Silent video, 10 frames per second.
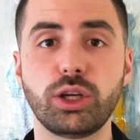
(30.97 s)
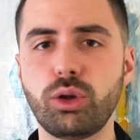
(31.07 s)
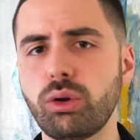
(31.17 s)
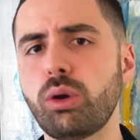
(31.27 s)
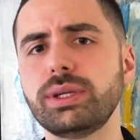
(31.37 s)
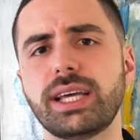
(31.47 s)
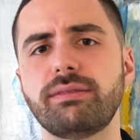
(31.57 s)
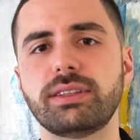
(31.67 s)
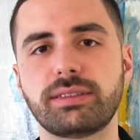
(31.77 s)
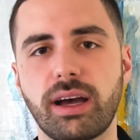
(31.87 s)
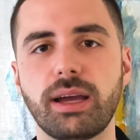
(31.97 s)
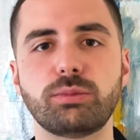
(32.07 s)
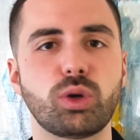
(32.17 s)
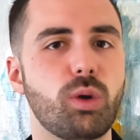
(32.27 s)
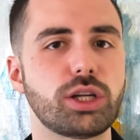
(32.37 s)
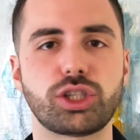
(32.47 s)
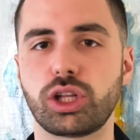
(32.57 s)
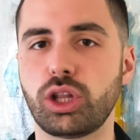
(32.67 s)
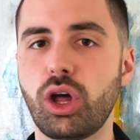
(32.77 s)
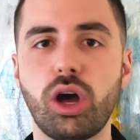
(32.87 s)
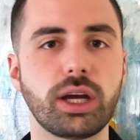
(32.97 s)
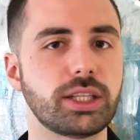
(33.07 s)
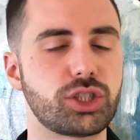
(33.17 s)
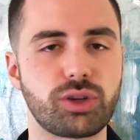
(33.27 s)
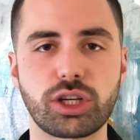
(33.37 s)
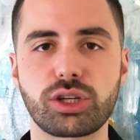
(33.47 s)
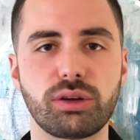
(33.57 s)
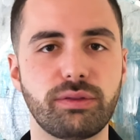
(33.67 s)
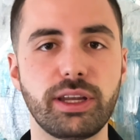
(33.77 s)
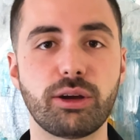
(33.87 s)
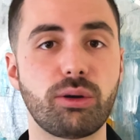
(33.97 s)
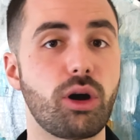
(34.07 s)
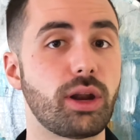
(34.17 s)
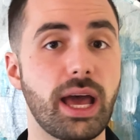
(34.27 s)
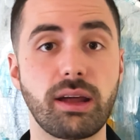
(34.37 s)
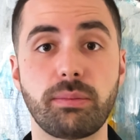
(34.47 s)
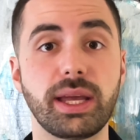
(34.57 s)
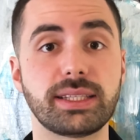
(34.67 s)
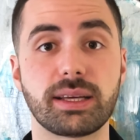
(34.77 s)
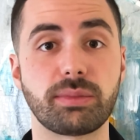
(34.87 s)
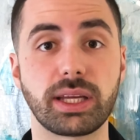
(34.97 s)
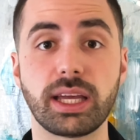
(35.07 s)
you don't always have the time to watch a long instructional video on how to make something,